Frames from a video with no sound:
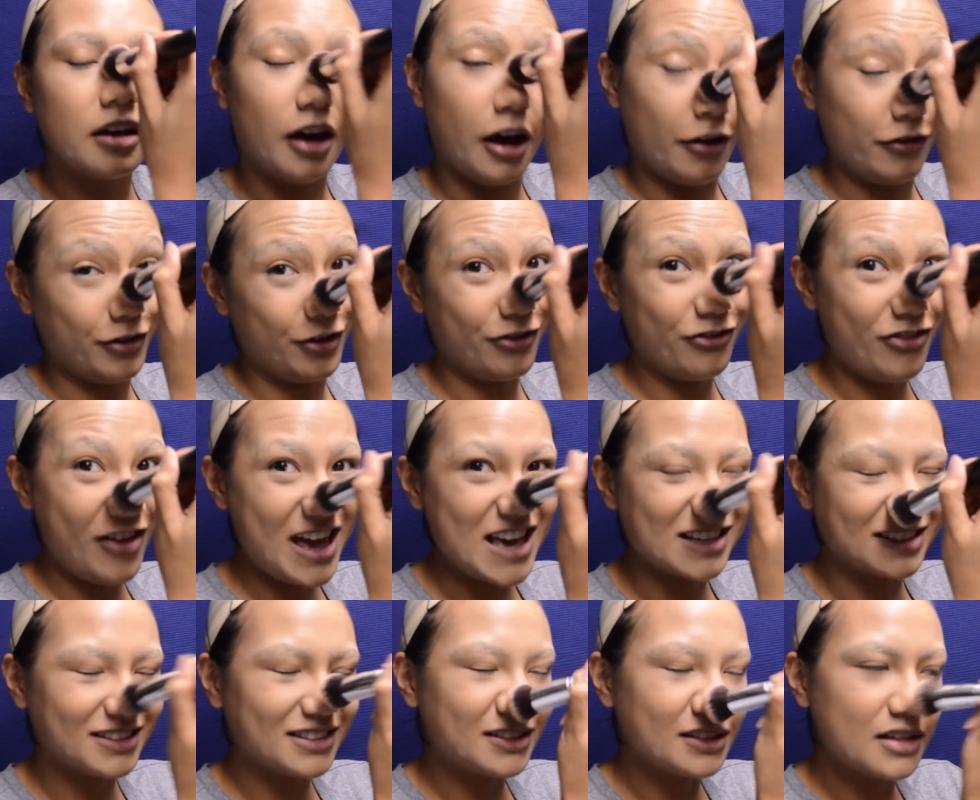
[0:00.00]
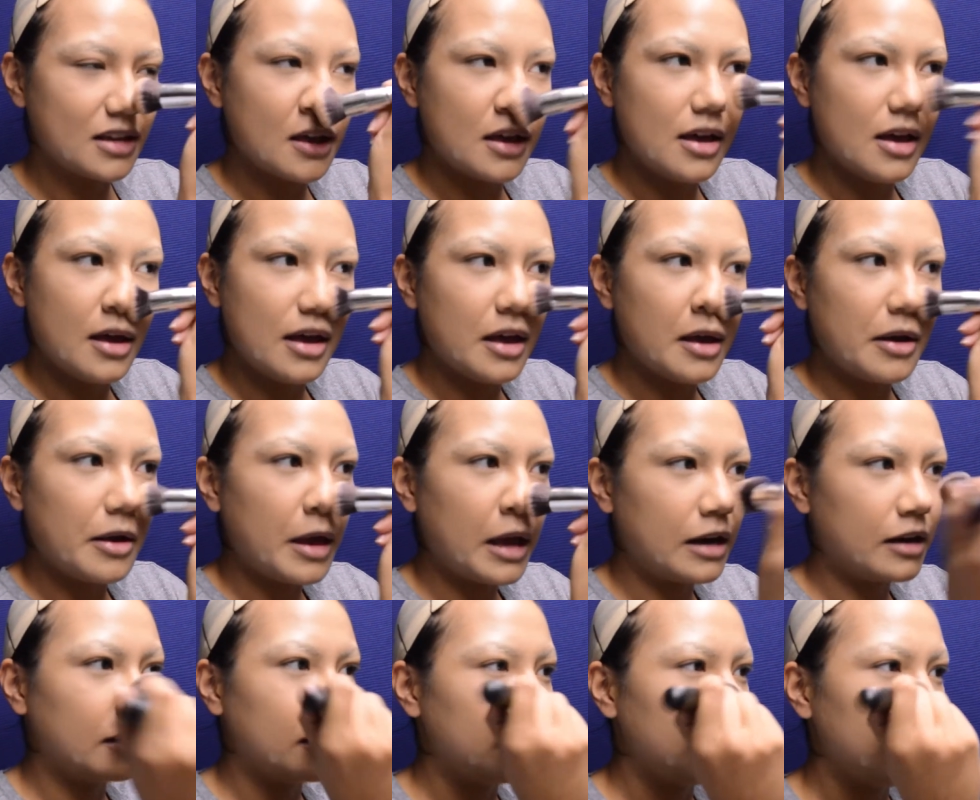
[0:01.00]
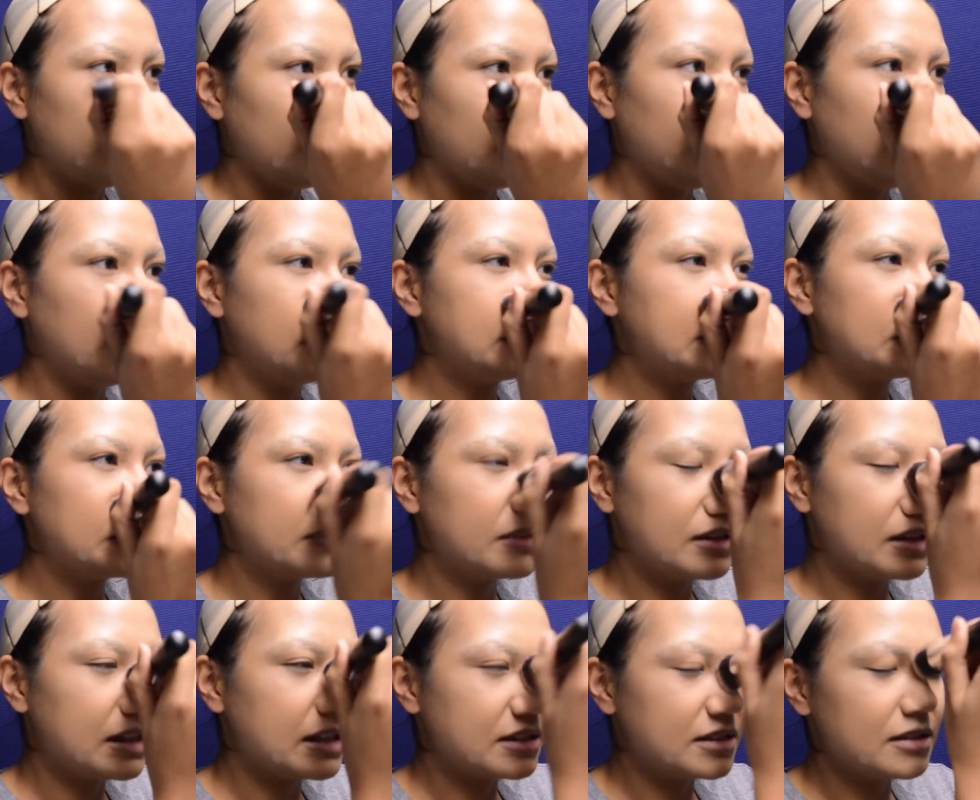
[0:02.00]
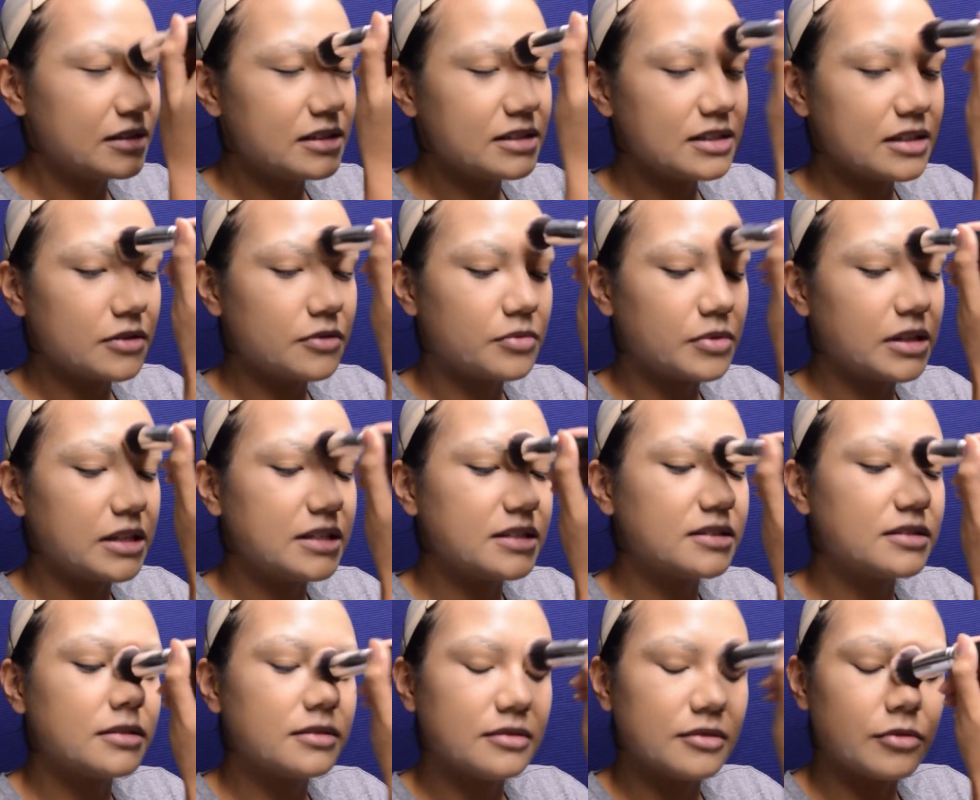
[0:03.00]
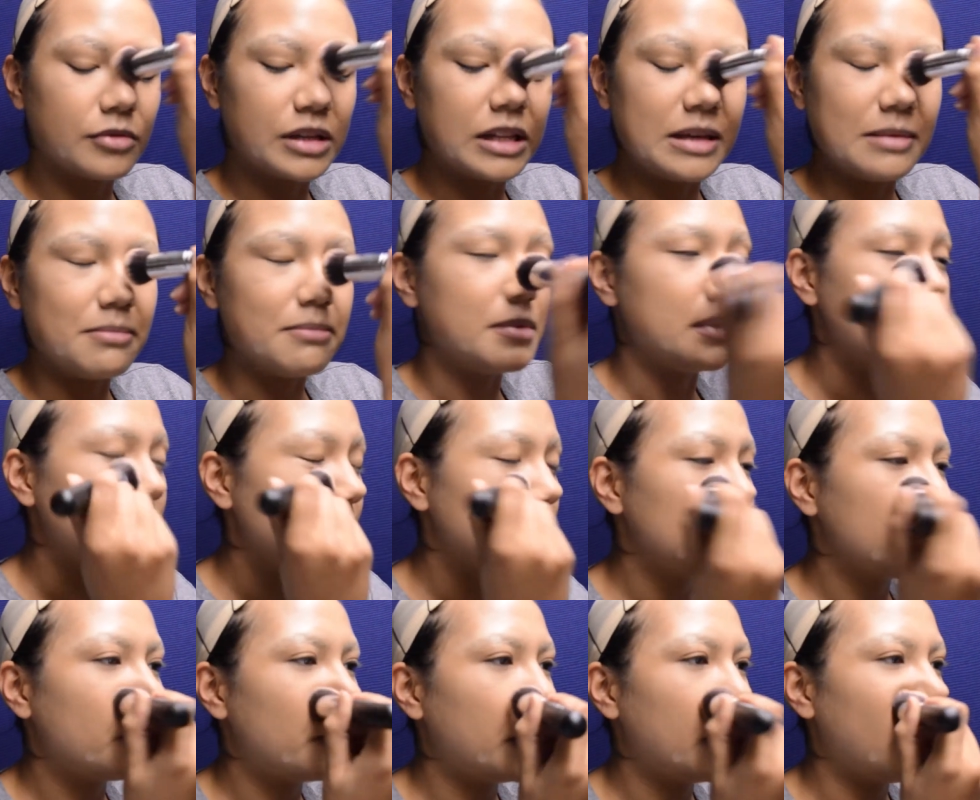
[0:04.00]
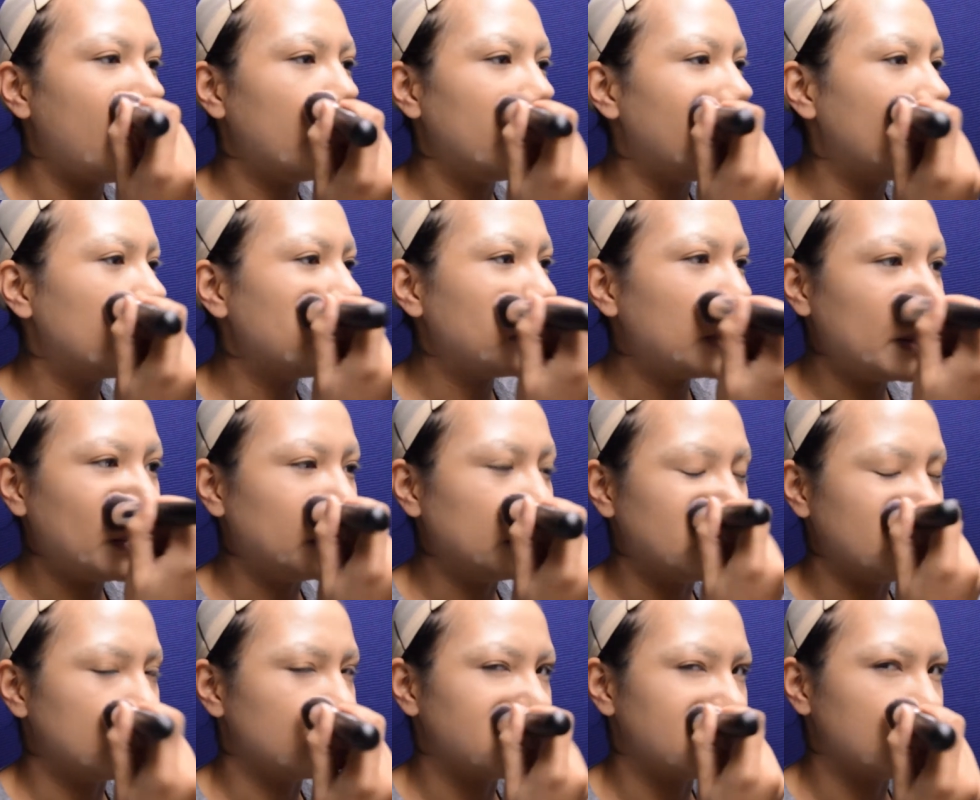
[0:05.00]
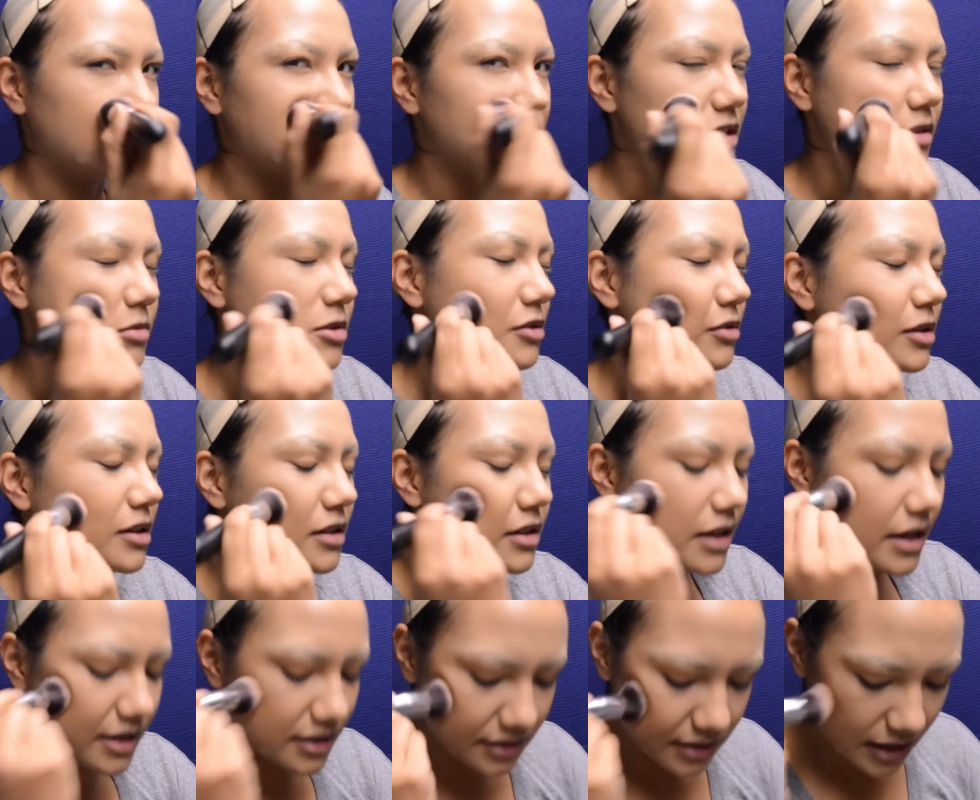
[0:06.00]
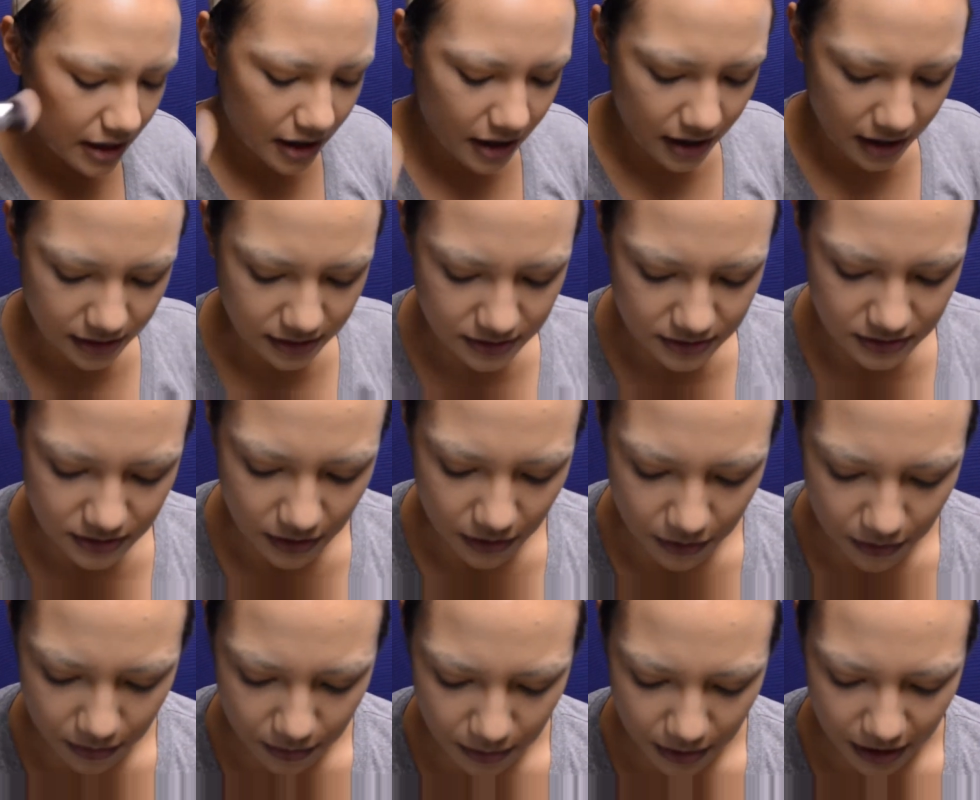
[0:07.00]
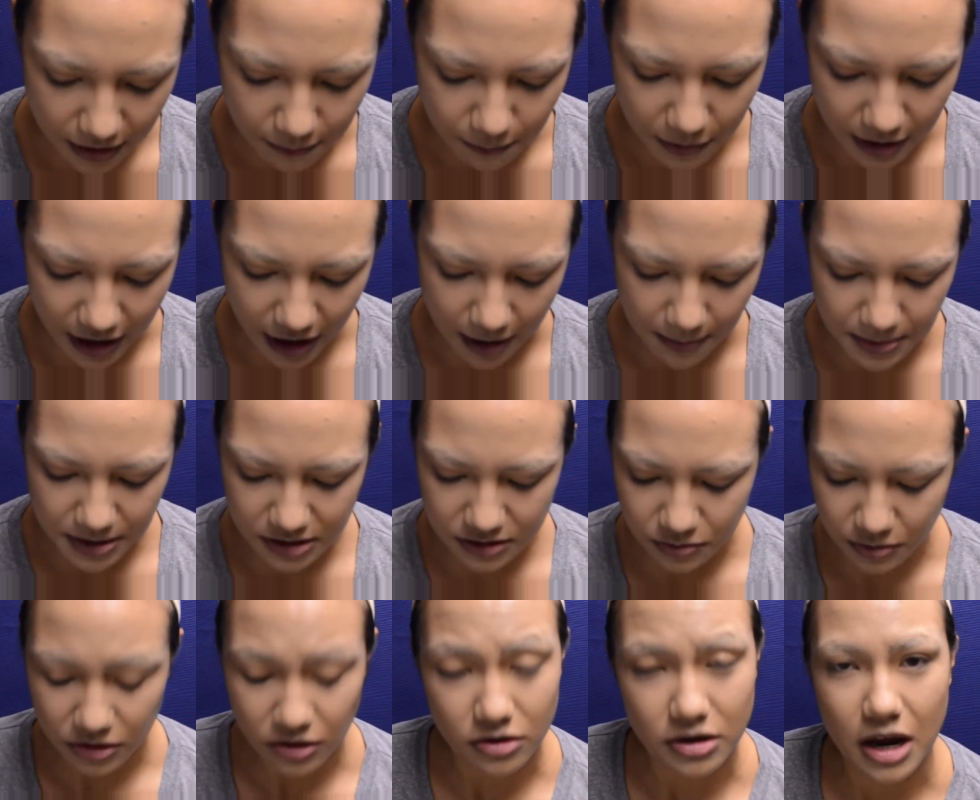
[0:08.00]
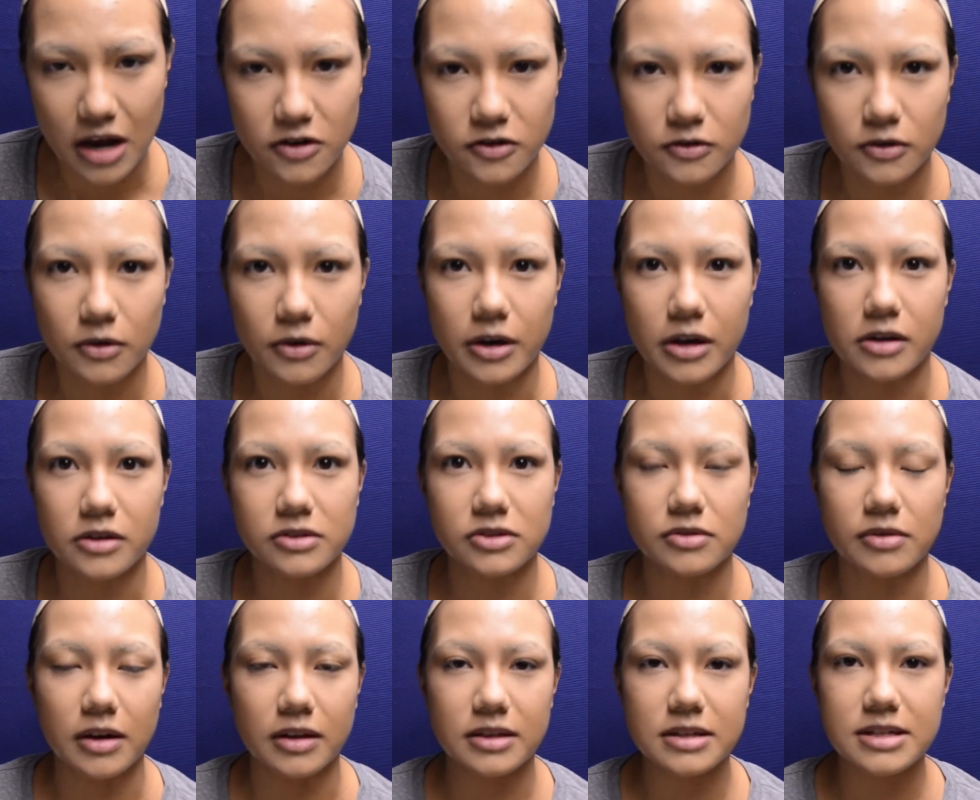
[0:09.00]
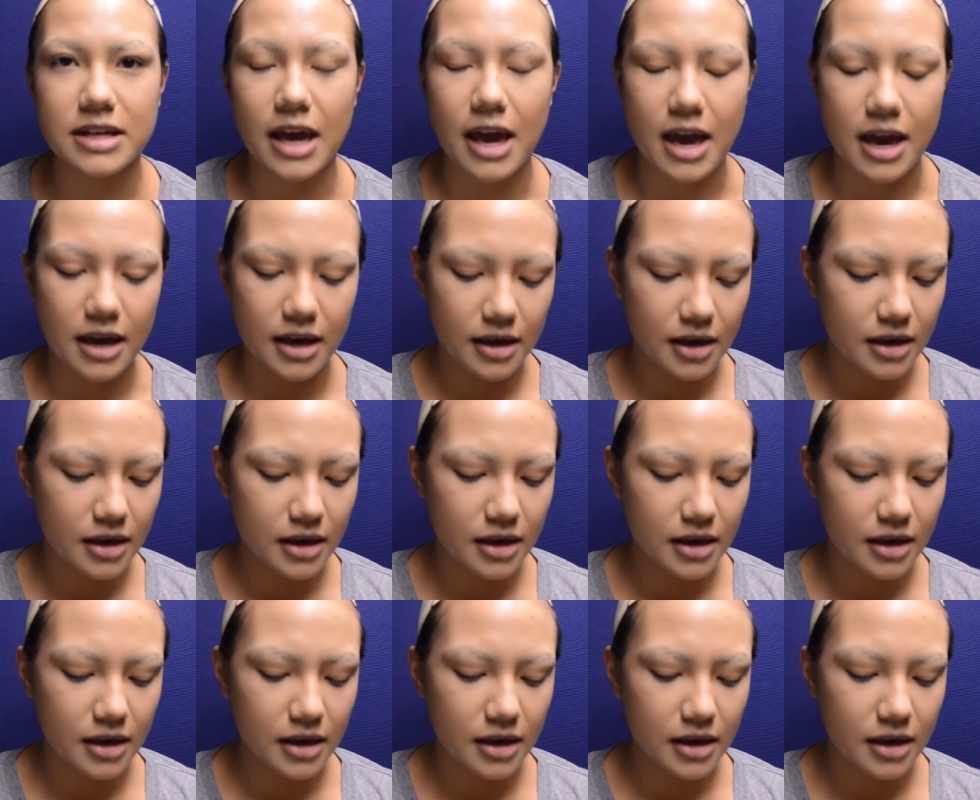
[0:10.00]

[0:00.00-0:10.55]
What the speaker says: of your face. And this is going to sound really mean, but a lot of people don't really seem to realize that. And so what happens with your natural oils throughout the day